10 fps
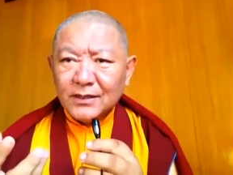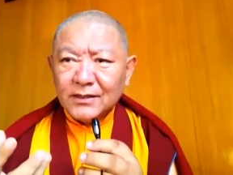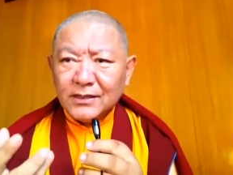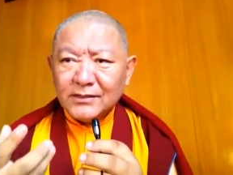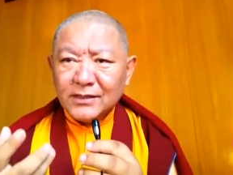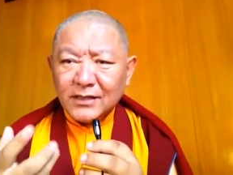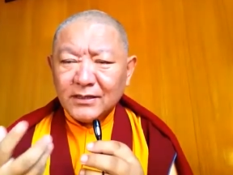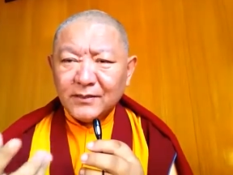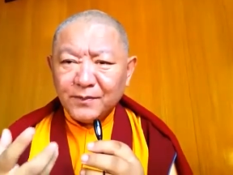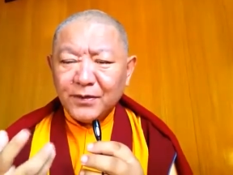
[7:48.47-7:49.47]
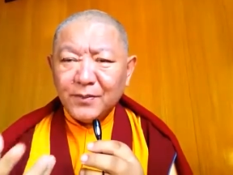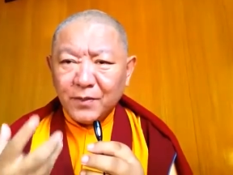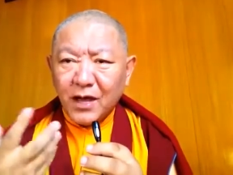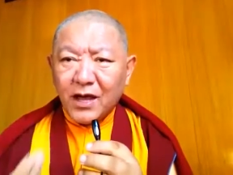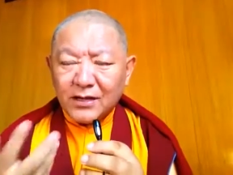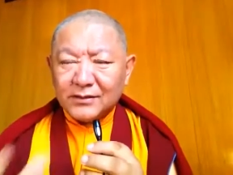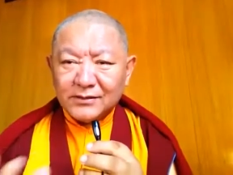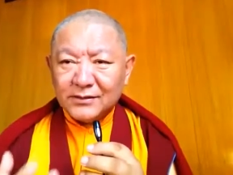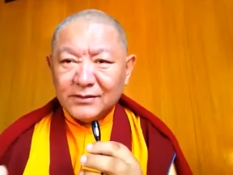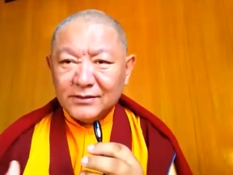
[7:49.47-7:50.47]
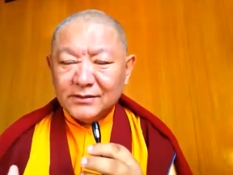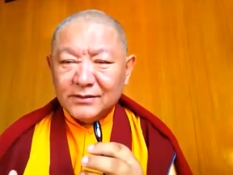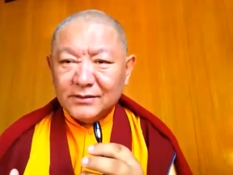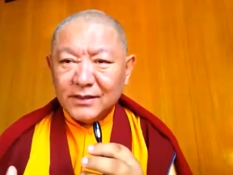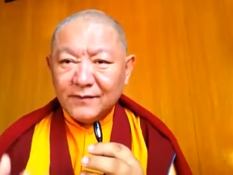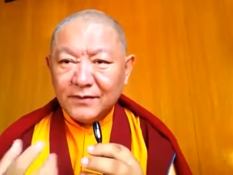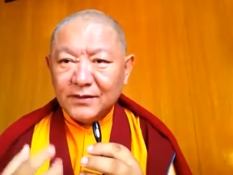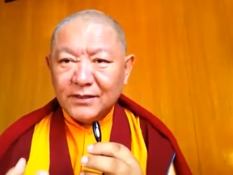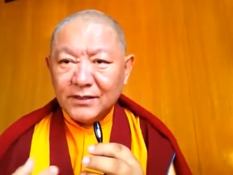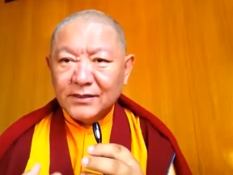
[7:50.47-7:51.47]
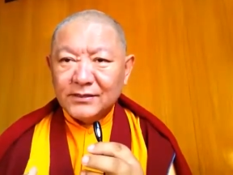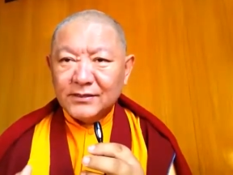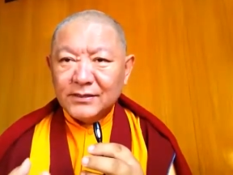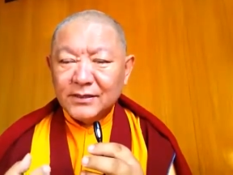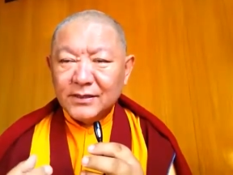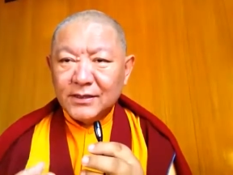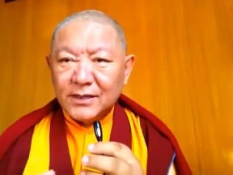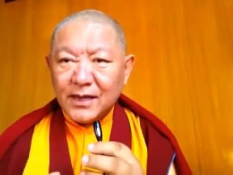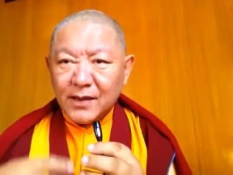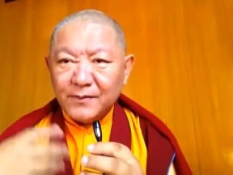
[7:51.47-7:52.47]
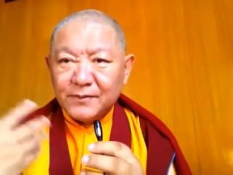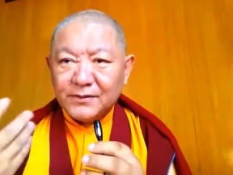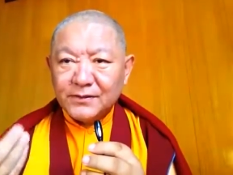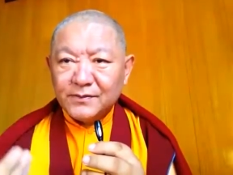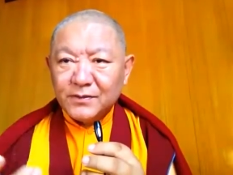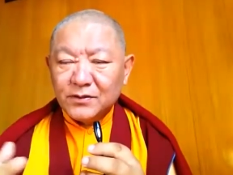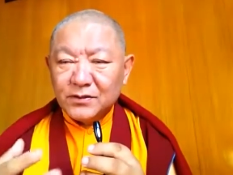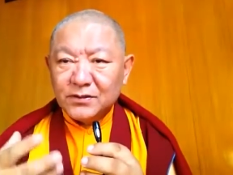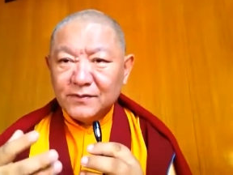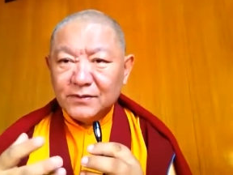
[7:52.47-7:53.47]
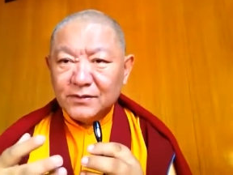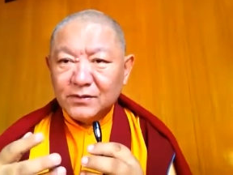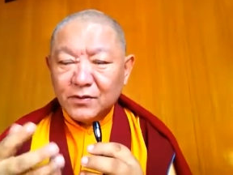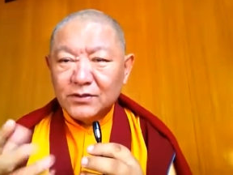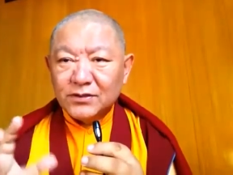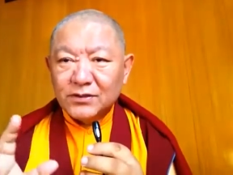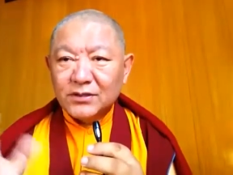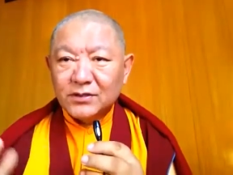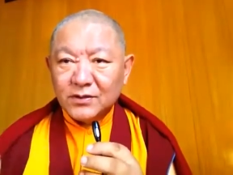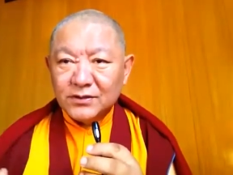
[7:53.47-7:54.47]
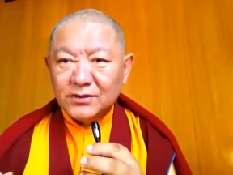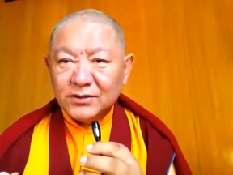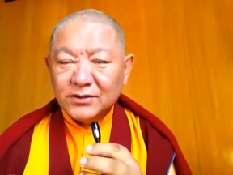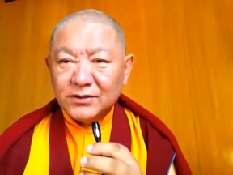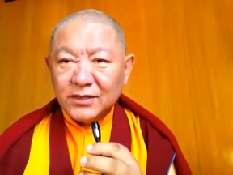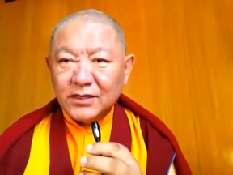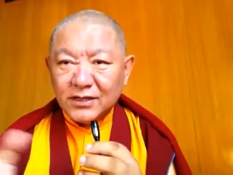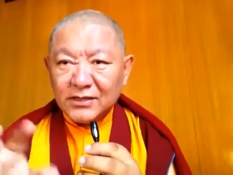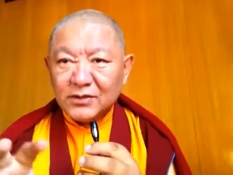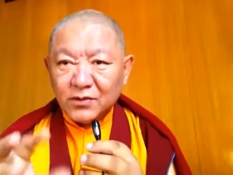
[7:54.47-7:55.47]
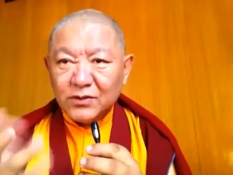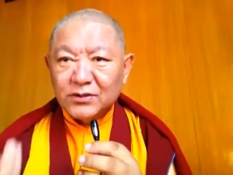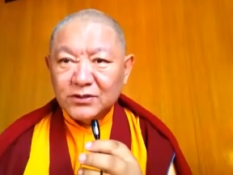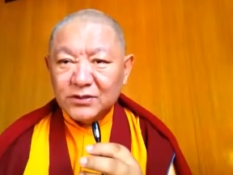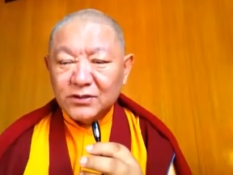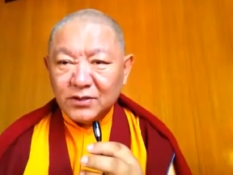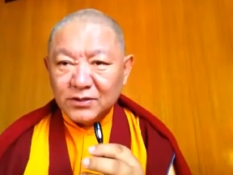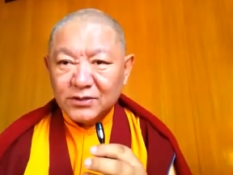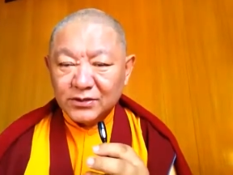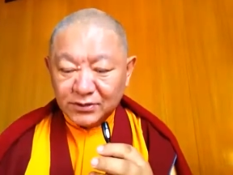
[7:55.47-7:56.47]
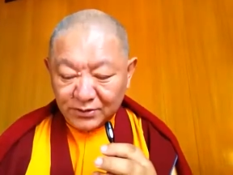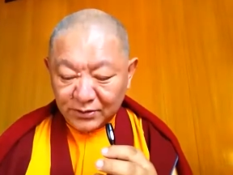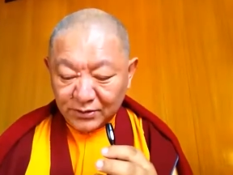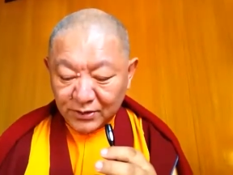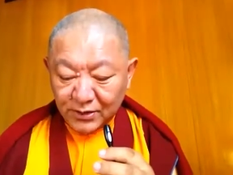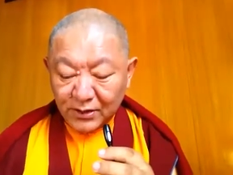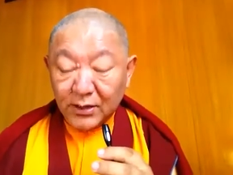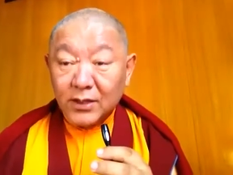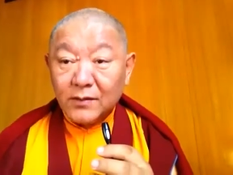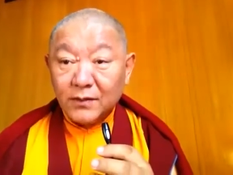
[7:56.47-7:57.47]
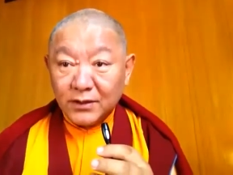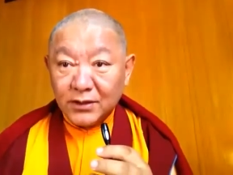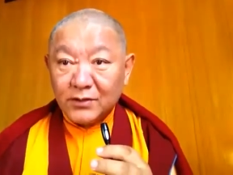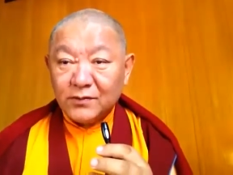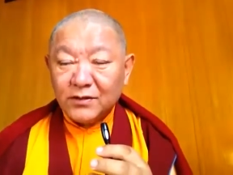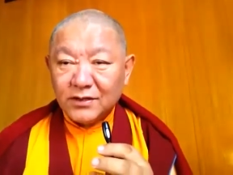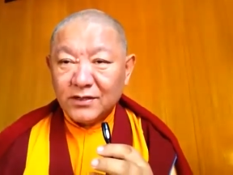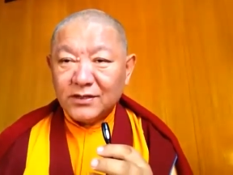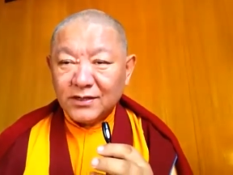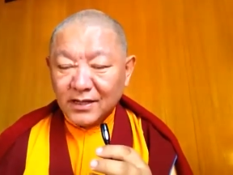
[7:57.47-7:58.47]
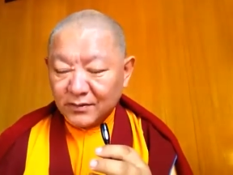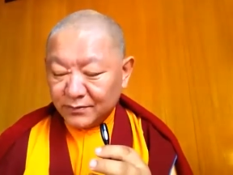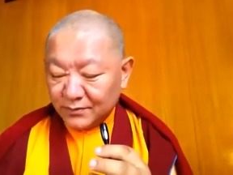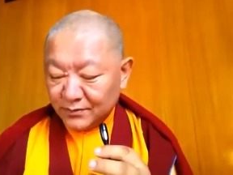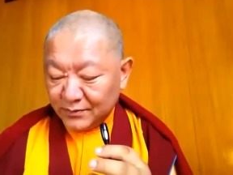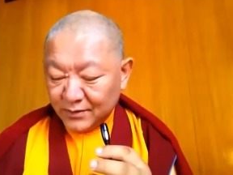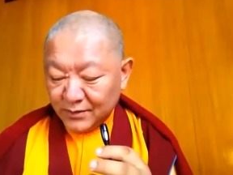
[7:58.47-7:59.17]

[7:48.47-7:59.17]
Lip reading: there's nothing pre-planned. Everything happens because of causes and conditions. And these causes and conditions, we need to learn how to